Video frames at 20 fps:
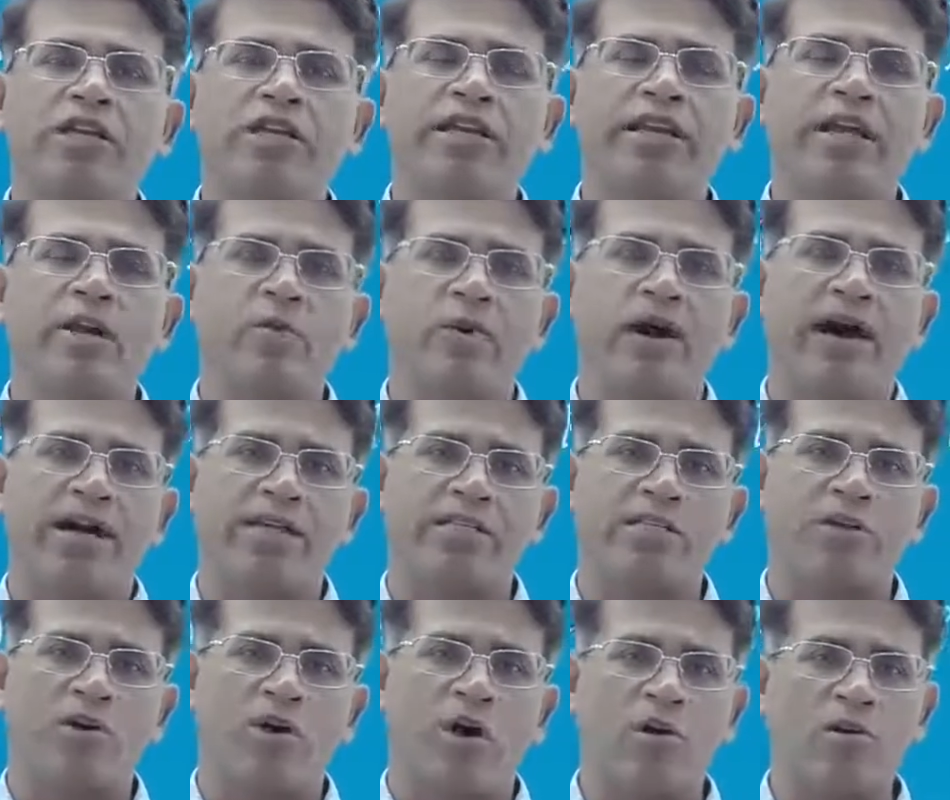requires
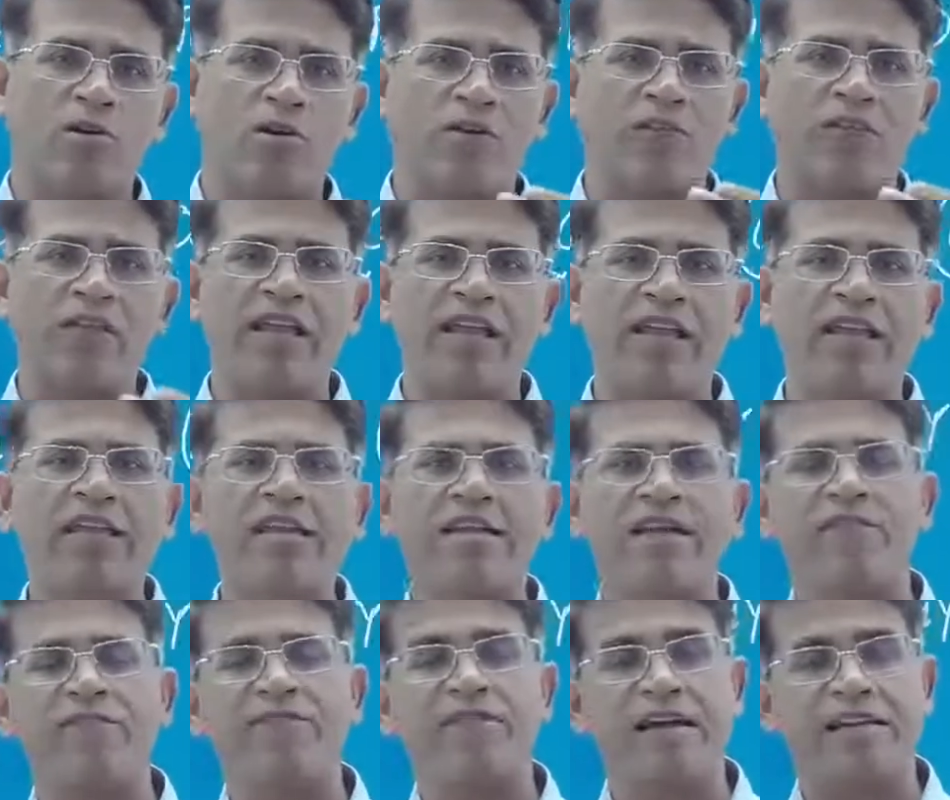lot of
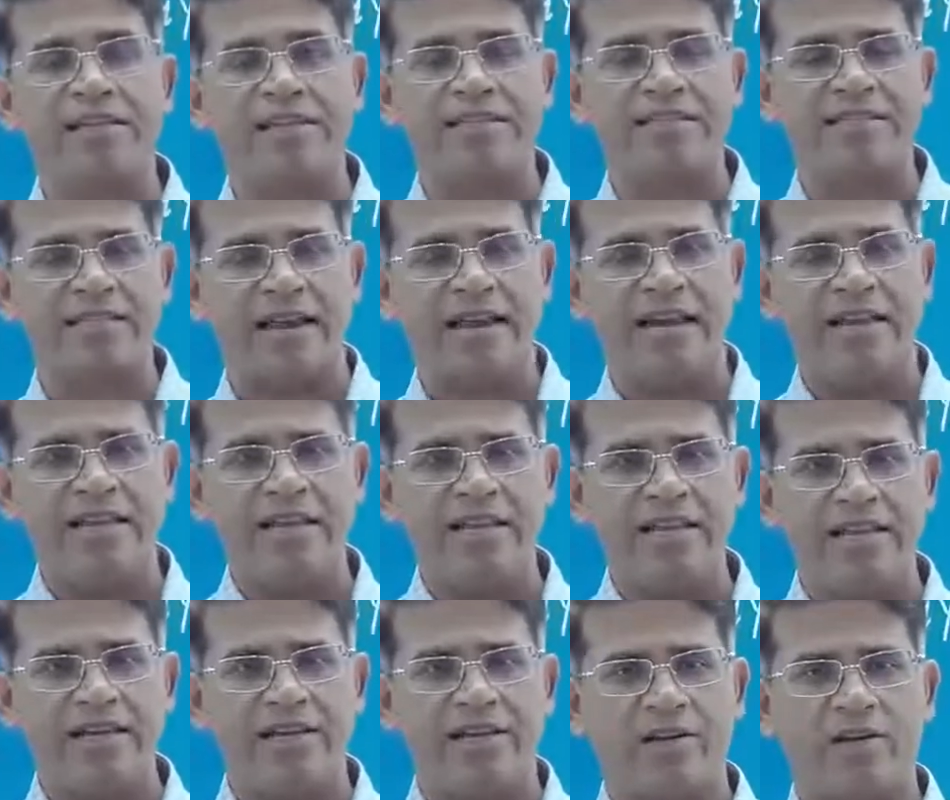in-depth
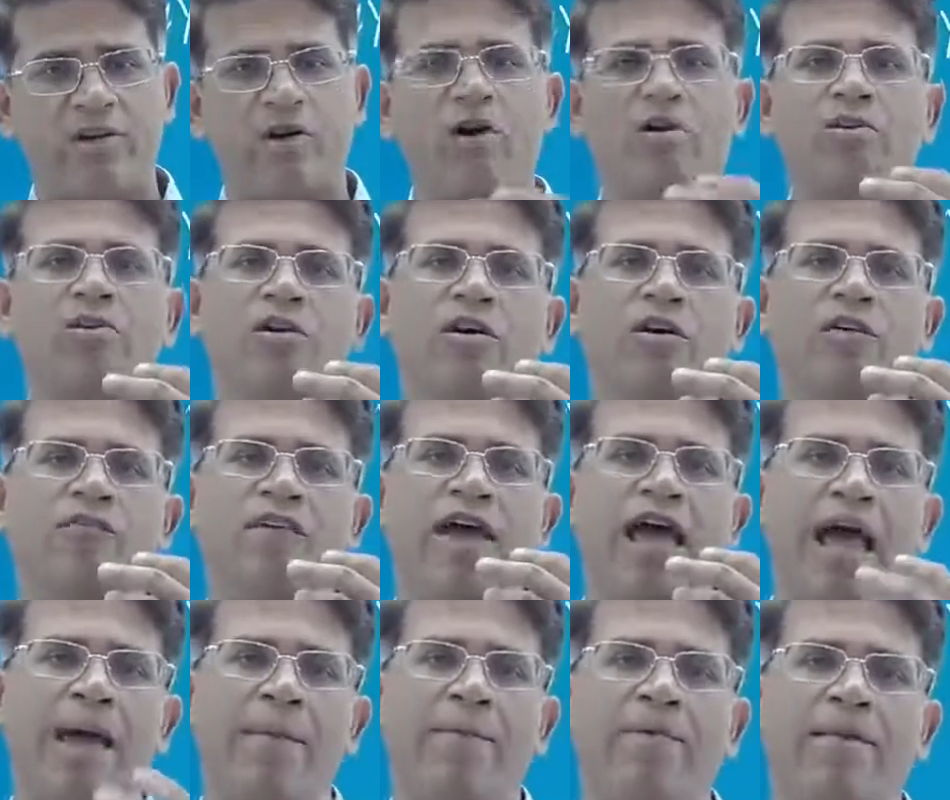understanding, lot of
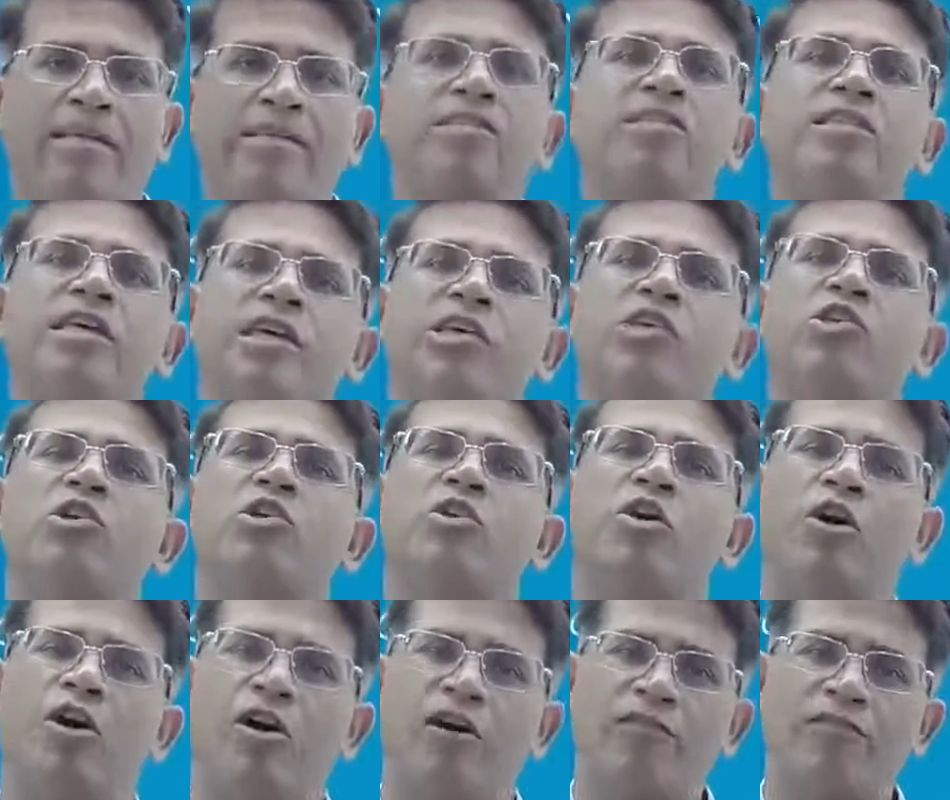appreciation
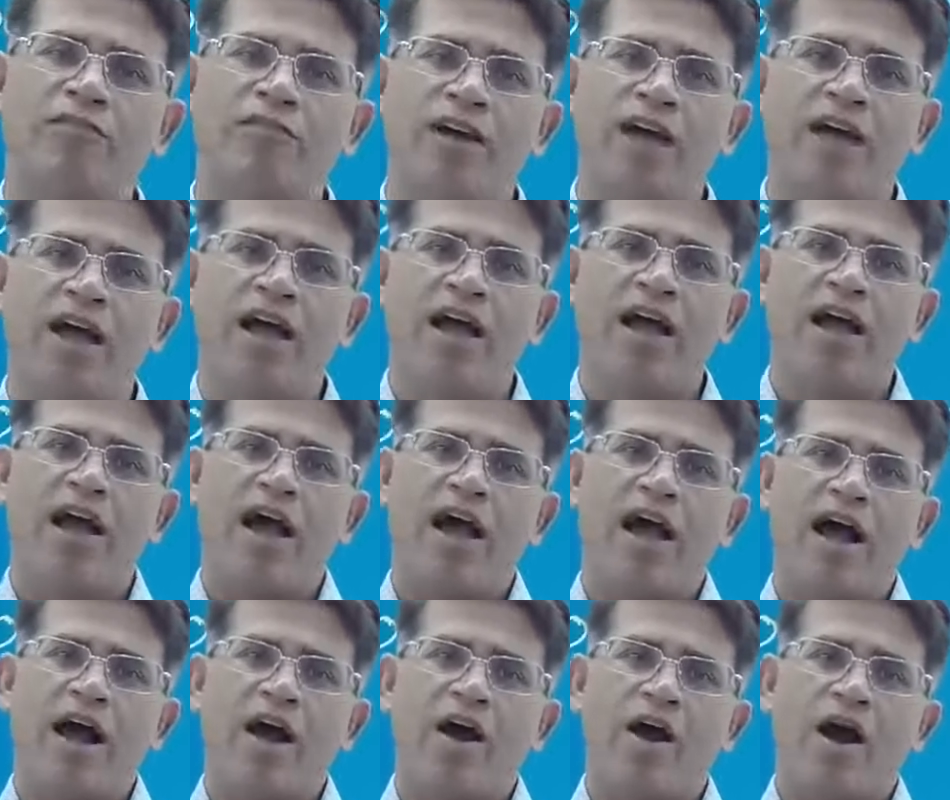of
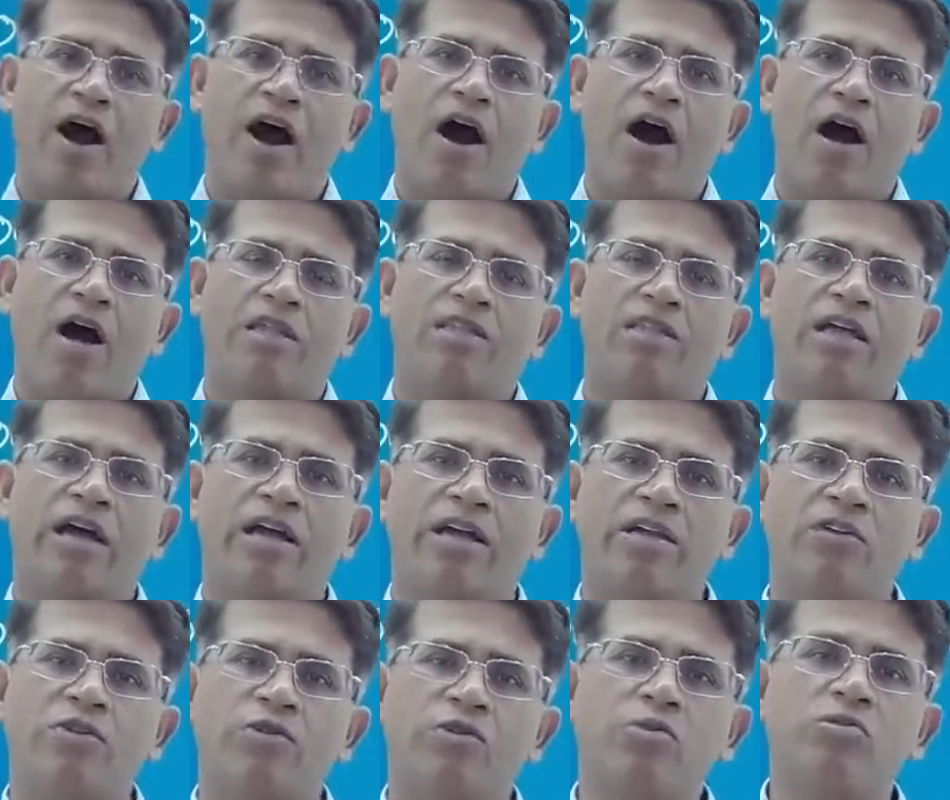the
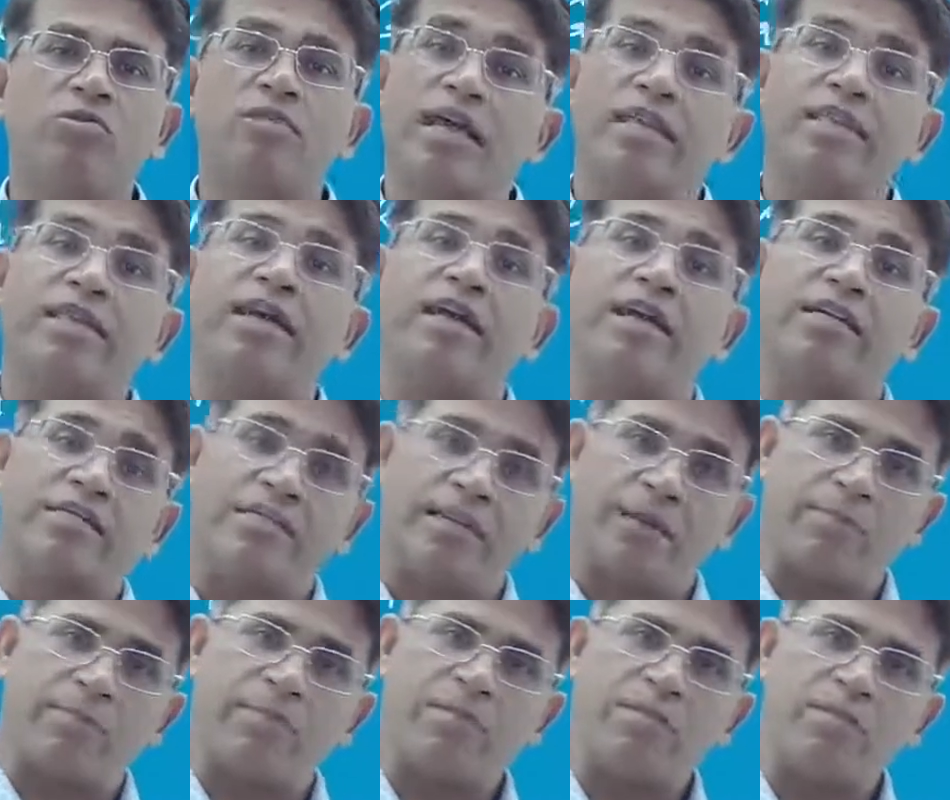issues and the
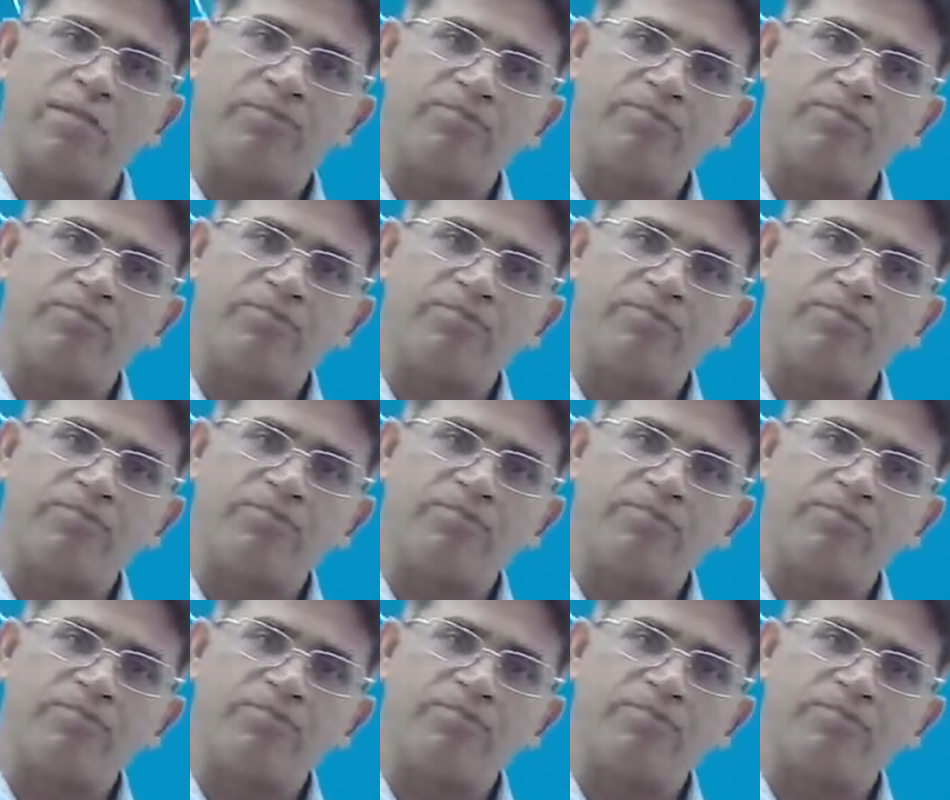concepts,